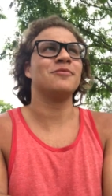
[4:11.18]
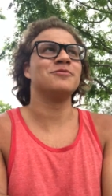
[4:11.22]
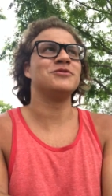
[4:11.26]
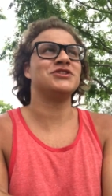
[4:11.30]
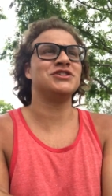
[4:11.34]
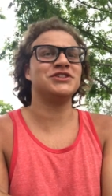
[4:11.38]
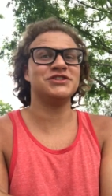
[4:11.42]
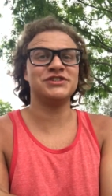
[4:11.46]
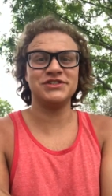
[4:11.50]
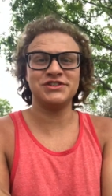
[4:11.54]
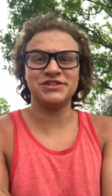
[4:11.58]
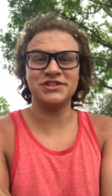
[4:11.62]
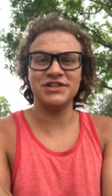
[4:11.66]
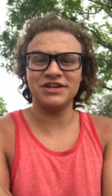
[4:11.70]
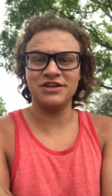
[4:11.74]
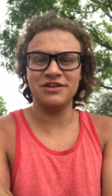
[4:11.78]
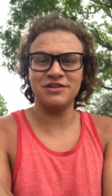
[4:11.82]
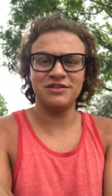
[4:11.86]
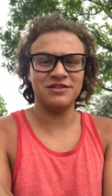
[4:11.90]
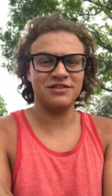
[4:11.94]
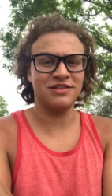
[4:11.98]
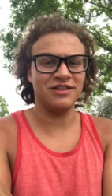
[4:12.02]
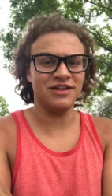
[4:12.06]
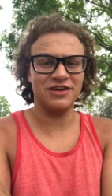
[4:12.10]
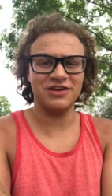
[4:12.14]
She's
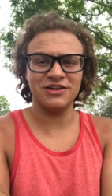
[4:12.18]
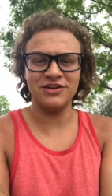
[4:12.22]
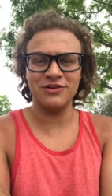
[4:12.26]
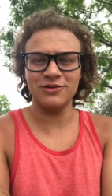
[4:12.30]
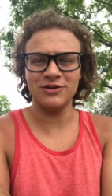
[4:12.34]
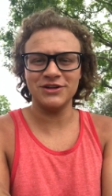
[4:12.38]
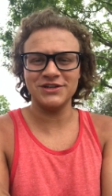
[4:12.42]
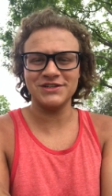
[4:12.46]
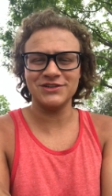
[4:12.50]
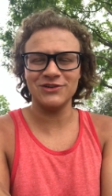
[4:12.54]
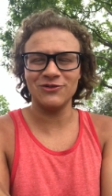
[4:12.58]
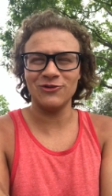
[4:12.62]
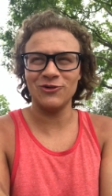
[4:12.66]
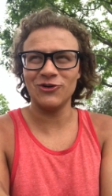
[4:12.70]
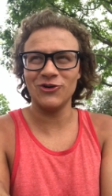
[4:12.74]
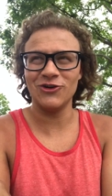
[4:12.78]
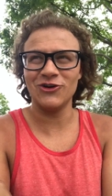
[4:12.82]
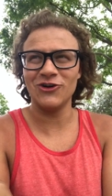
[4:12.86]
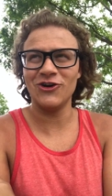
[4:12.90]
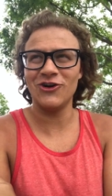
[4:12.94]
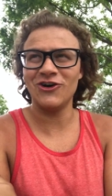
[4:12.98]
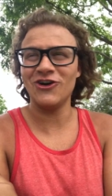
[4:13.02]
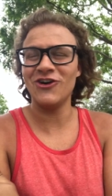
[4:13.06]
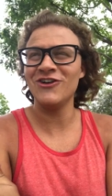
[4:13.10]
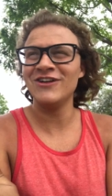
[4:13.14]
the cutest little
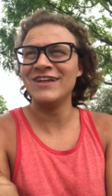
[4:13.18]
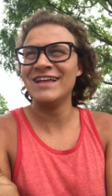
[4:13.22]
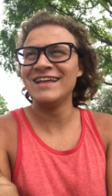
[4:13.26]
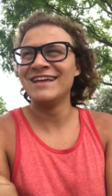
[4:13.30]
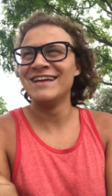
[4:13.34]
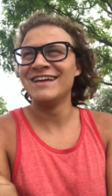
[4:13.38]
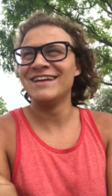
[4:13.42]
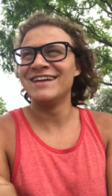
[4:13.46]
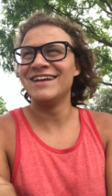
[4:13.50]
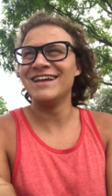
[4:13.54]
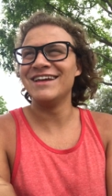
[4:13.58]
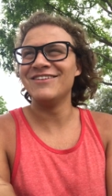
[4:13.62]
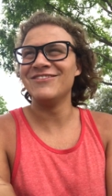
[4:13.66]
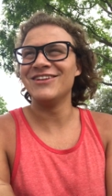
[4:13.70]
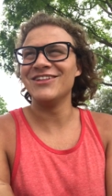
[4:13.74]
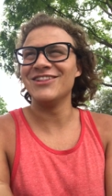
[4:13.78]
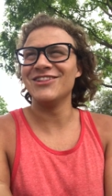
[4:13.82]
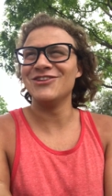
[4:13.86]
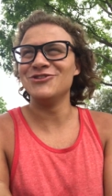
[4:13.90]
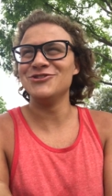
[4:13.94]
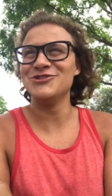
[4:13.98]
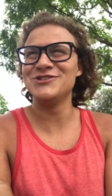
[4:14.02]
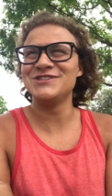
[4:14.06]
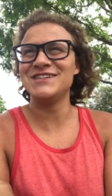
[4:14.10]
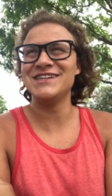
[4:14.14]
girl named
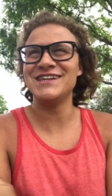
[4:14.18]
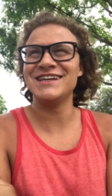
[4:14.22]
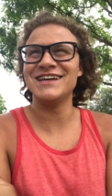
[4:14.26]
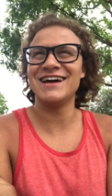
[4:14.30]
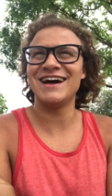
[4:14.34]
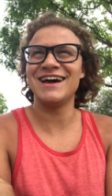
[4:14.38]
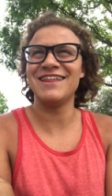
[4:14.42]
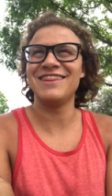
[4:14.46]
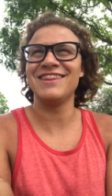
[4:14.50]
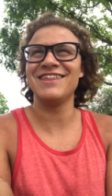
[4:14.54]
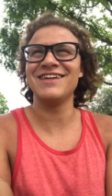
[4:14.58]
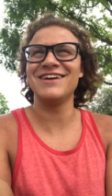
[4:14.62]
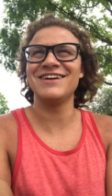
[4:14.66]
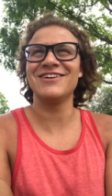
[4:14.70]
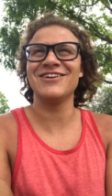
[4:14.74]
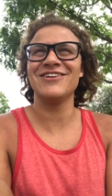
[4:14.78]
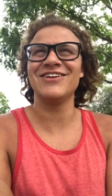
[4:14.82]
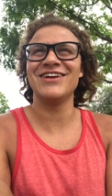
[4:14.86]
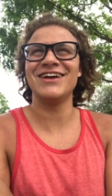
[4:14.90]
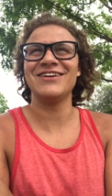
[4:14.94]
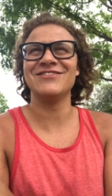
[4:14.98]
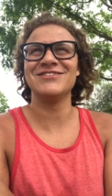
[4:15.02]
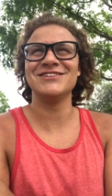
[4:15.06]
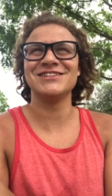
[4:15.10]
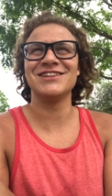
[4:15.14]
Lucy. I think her
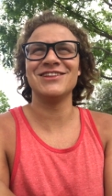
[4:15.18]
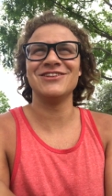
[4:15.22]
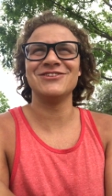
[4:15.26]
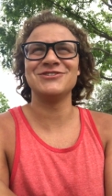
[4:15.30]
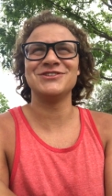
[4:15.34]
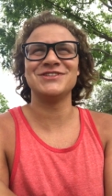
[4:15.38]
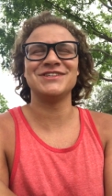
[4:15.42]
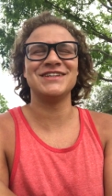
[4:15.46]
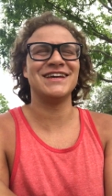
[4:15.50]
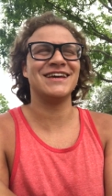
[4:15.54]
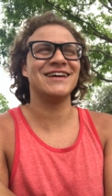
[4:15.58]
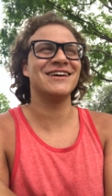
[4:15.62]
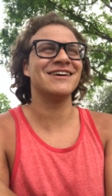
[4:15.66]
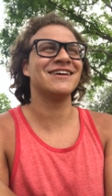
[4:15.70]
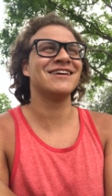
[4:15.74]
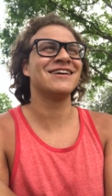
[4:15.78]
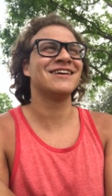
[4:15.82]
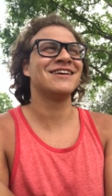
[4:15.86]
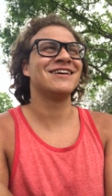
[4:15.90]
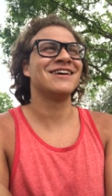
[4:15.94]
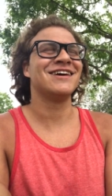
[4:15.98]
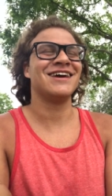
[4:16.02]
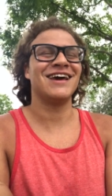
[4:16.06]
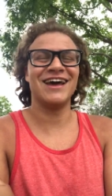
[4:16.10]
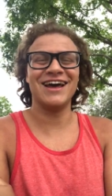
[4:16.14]
name is Lucy.
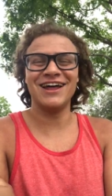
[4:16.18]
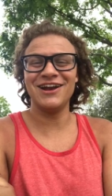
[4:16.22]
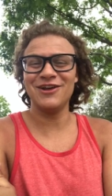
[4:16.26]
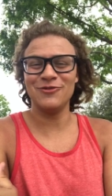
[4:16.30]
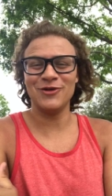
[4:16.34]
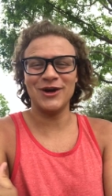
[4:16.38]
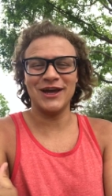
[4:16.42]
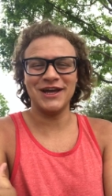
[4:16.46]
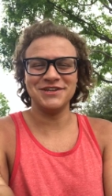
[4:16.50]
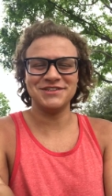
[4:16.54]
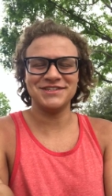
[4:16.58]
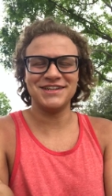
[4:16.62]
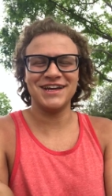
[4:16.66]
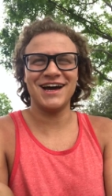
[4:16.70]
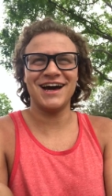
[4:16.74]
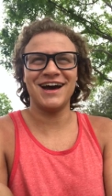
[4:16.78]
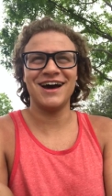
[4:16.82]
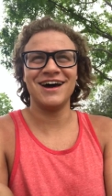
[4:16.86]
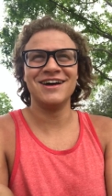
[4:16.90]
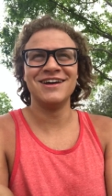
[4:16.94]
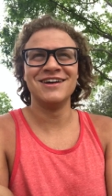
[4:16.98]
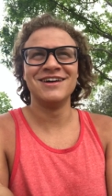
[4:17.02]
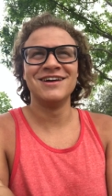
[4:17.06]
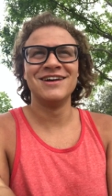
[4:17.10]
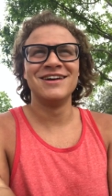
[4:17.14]
Anyways,
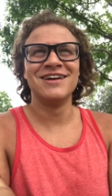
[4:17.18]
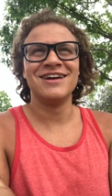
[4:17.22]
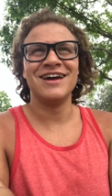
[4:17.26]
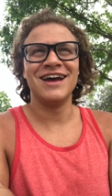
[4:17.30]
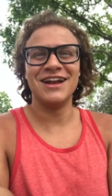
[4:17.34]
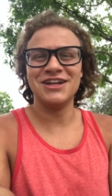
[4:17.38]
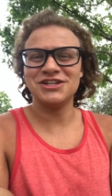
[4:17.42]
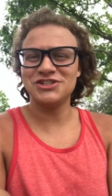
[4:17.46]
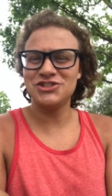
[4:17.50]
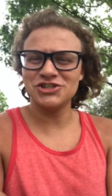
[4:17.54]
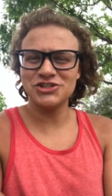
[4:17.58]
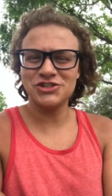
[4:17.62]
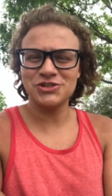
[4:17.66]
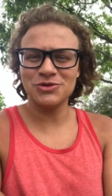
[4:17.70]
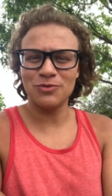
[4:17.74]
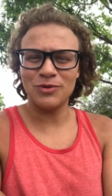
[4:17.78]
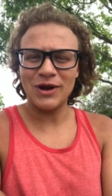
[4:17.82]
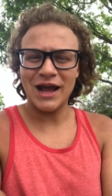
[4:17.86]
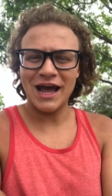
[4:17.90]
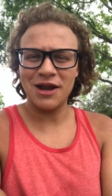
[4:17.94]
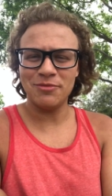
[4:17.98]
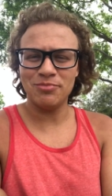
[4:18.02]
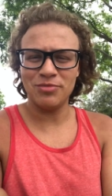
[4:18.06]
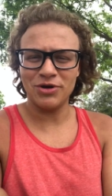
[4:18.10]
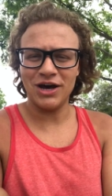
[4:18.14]
yeah. And it's just a
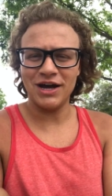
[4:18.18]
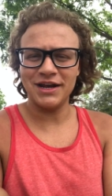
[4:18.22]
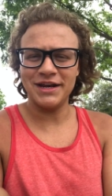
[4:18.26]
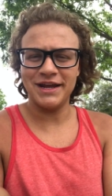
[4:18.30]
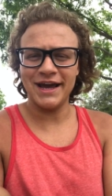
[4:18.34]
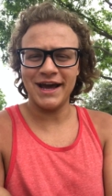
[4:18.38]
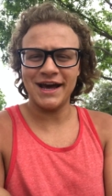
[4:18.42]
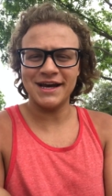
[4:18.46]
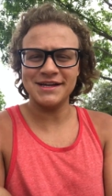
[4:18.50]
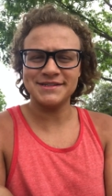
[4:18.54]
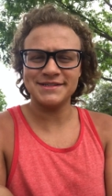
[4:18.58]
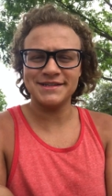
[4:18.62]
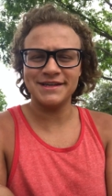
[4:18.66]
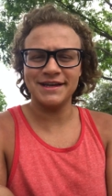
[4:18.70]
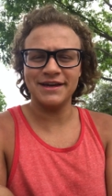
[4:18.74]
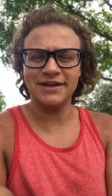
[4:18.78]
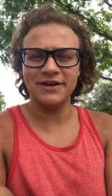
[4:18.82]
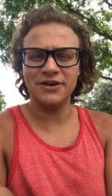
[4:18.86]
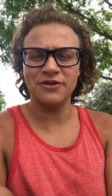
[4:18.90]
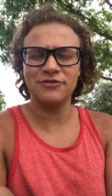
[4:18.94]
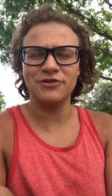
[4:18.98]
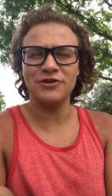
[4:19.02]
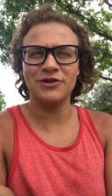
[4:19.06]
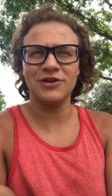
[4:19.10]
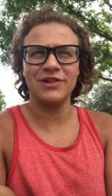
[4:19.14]
rad podcast. They
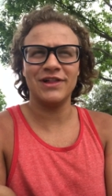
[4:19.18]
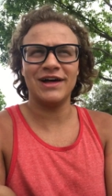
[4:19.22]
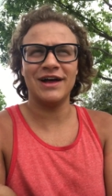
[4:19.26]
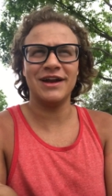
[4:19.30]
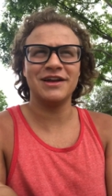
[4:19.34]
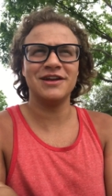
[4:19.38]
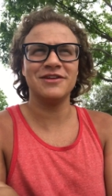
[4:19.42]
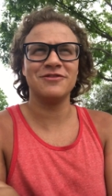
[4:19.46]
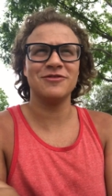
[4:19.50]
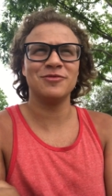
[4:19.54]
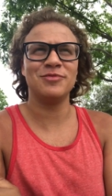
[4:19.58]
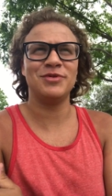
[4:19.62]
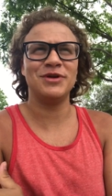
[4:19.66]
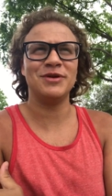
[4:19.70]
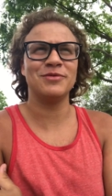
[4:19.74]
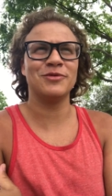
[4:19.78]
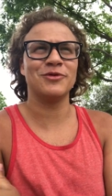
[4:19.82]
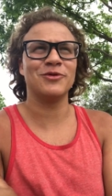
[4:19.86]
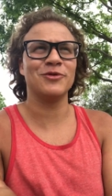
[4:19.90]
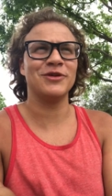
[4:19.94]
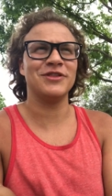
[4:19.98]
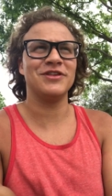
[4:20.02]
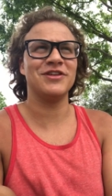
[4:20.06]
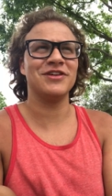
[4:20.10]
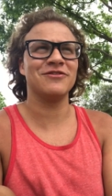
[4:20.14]
interviewed a lot of different
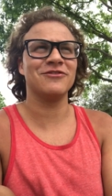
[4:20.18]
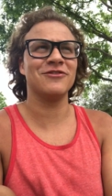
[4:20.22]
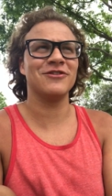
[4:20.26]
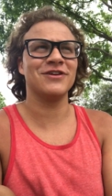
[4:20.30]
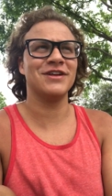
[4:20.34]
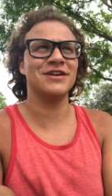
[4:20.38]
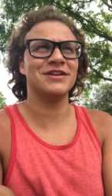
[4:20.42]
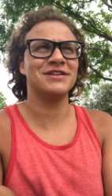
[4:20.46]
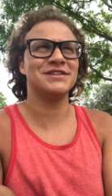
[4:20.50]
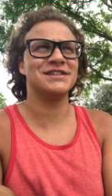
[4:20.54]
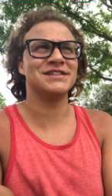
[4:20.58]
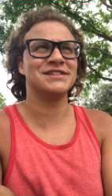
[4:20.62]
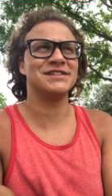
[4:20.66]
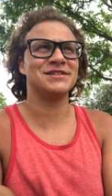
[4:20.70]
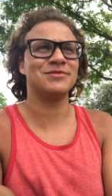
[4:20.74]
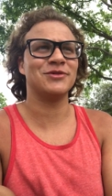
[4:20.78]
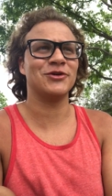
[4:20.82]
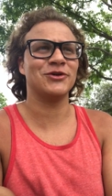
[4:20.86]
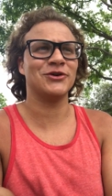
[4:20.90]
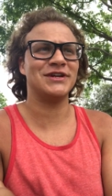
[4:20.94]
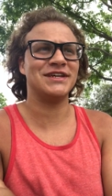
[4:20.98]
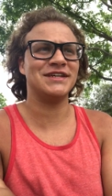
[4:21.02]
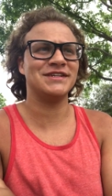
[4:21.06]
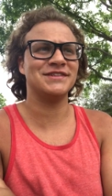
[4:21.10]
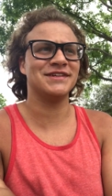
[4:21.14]
people with different
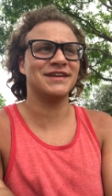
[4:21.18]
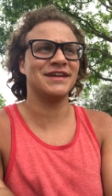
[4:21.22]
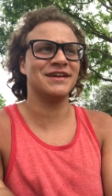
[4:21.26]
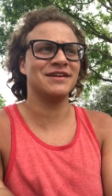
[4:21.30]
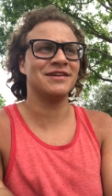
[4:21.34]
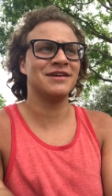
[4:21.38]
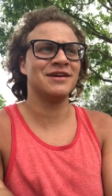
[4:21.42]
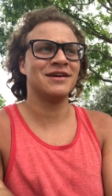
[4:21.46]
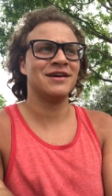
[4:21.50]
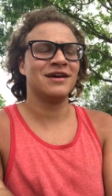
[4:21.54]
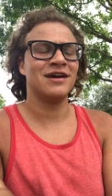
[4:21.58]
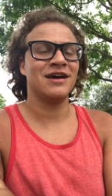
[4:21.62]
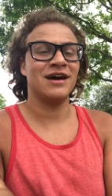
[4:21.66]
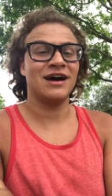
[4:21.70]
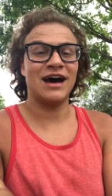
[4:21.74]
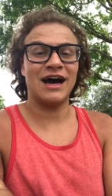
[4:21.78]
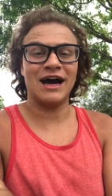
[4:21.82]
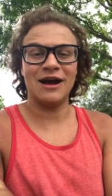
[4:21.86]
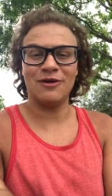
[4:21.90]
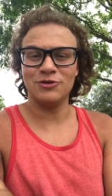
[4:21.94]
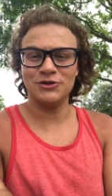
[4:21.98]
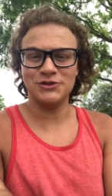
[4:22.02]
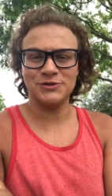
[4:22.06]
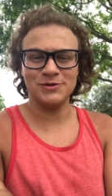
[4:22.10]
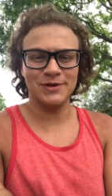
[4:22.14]
disabilities, and
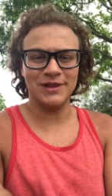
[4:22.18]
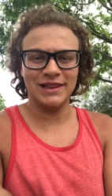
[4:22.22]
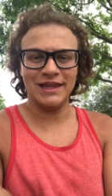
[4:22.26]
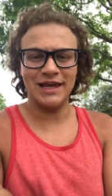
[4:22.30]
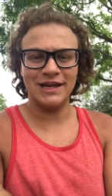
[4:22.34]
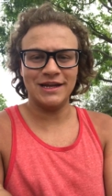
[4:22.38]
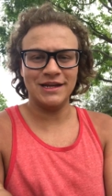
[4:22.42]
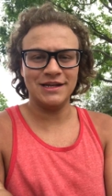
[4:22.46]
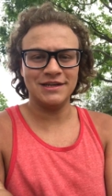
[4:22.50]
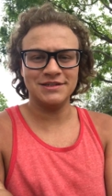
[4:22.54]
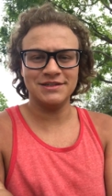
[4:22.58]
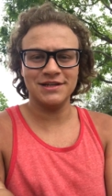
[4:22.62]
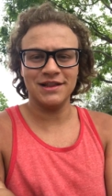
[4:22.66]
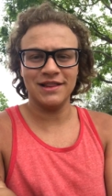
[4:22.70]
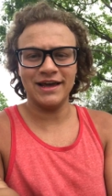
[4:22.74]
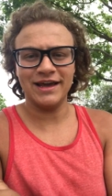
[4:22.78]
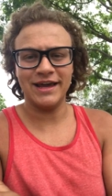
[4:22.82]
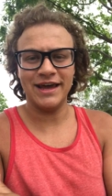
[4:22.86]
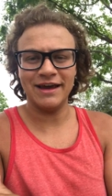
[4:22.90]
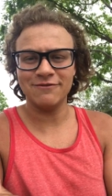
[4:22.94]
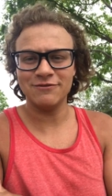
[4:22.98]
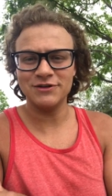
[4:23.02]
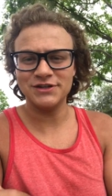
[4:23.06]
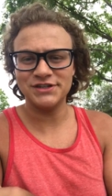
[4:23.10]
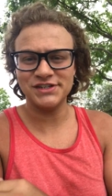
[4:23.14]
I was relating to
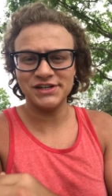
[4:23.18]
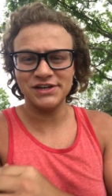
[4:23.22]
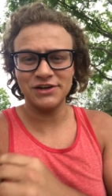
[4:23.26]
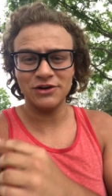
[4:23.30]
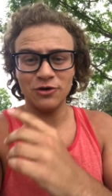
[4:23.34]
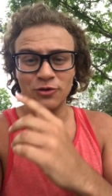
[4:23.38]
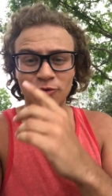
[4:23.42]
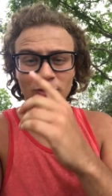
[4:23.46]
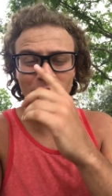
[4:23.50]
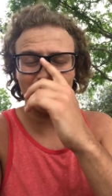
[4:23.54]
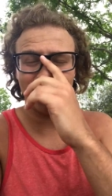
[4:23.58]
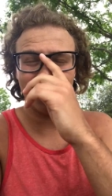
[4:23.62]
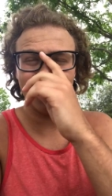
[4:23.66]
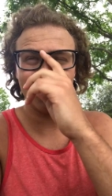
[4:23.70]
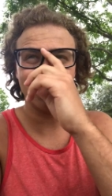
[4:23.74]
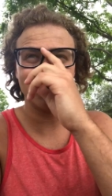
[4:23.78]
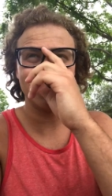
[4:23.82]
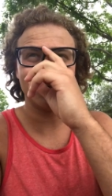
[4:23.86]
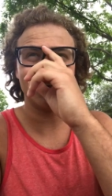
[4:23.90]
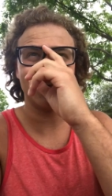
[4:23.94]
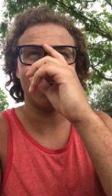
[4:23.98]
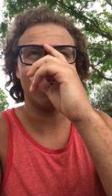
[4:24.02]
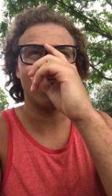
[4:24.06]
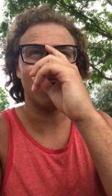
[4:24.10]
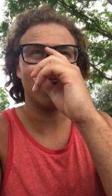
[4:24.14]
like every single
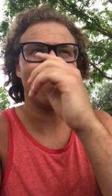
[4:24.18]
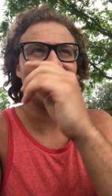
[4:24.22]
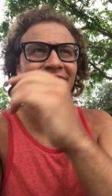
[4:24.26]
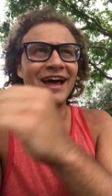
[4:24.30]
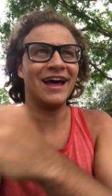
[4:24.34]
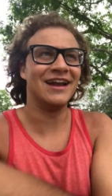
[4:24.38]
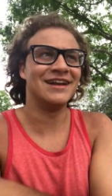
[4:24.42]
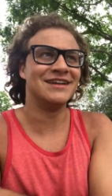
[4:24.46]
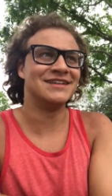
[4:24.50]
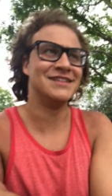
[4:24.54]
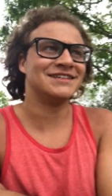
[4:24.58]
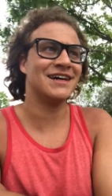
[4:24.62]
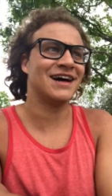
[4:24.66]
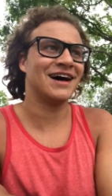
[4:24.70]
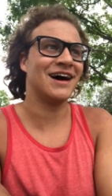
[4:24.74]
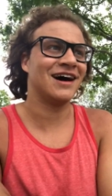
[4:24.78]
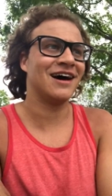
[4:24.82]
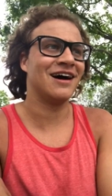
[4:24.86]
one, and